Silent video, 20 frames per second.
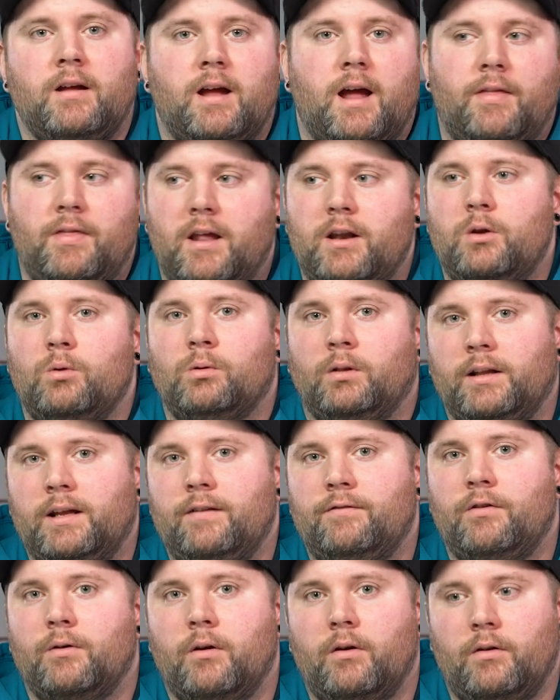and then you
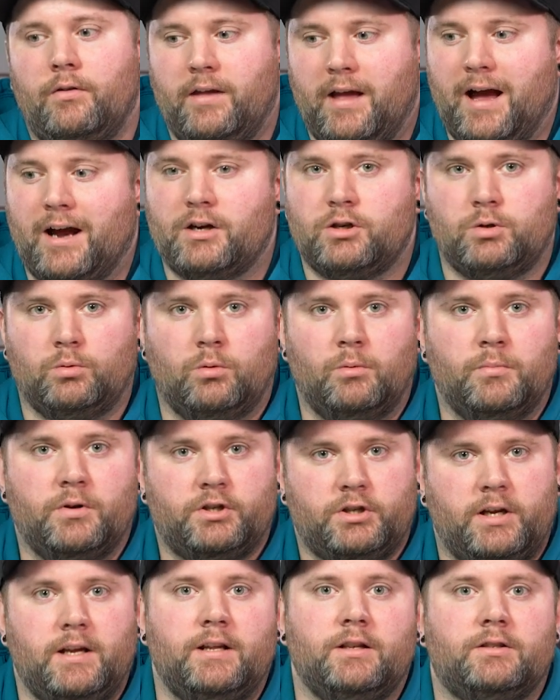leave the, the actual
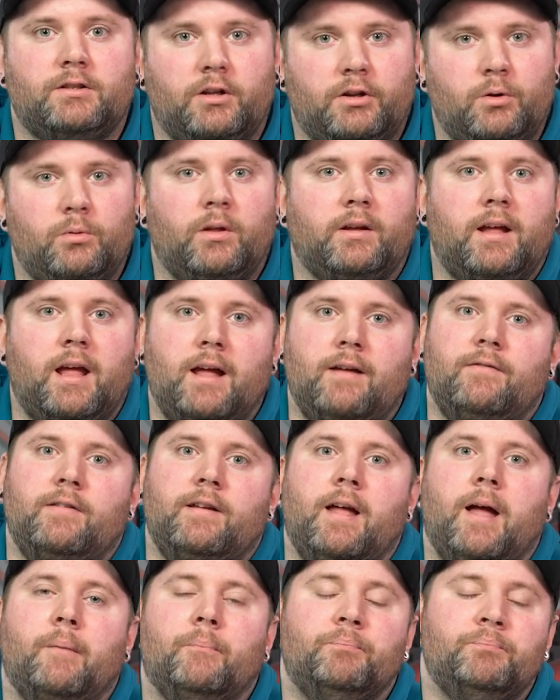machines to do the K
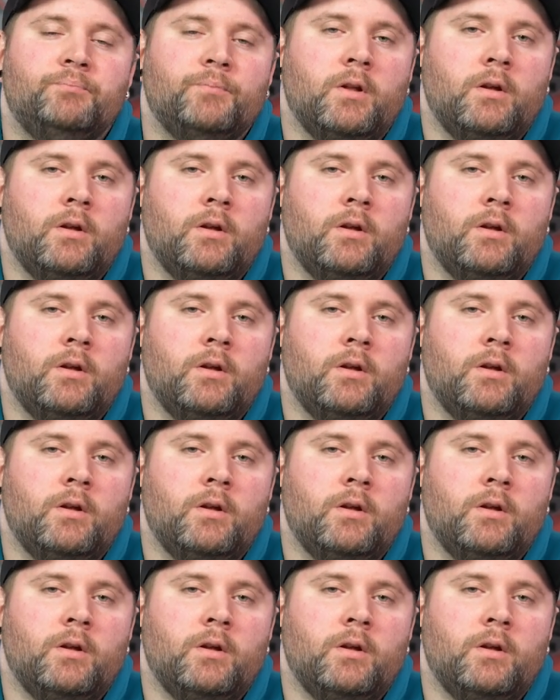V M.